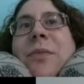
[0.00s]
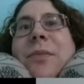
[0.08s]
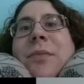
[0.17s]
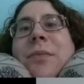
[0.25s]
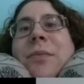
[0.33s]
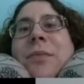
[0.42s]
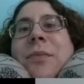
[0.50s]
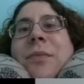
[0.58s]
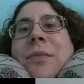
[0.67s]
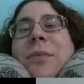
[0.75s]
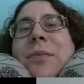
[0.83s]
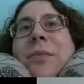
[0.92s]

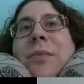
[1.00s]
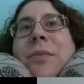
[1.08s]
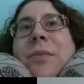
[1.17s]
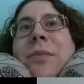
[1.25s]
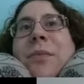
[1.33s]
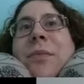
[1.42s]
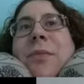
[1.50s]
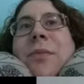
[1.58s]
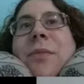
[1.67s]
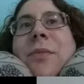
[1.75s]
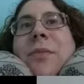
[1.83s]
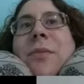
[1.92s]

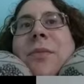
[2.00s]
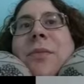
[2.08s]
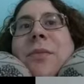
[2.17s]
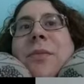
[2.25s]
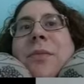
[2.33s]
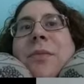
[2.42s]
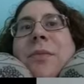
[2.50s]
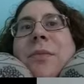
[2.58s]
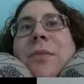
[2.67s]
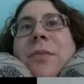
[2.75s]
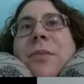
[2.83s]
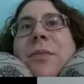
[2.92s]

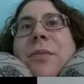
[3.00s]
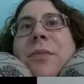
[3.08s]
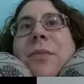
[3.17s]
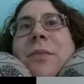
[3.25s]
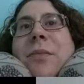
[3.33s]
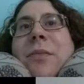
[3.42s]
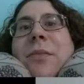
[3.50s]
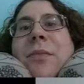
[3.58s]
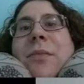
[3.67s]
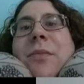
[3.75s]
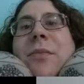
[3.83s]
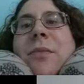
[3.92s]

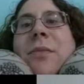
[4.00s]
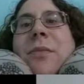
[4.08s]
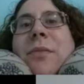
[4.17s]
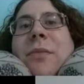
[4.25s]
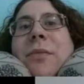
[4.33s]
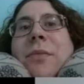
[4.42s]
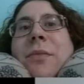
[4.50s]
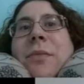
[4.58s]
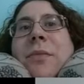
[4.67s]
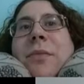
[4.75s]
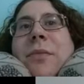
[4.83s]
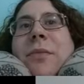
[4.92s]

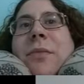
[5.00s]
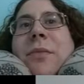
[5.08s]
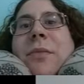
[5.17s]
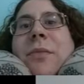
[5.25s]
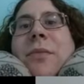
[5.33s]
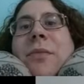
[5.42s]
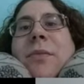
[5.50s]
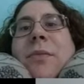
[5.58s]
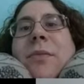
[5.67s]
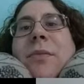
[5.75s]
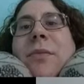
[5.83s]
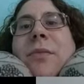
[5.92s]

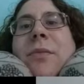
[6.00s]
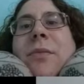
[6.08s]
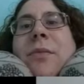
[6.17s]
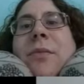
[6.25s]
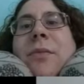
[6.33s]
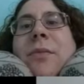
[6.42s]
The person shown says nothing.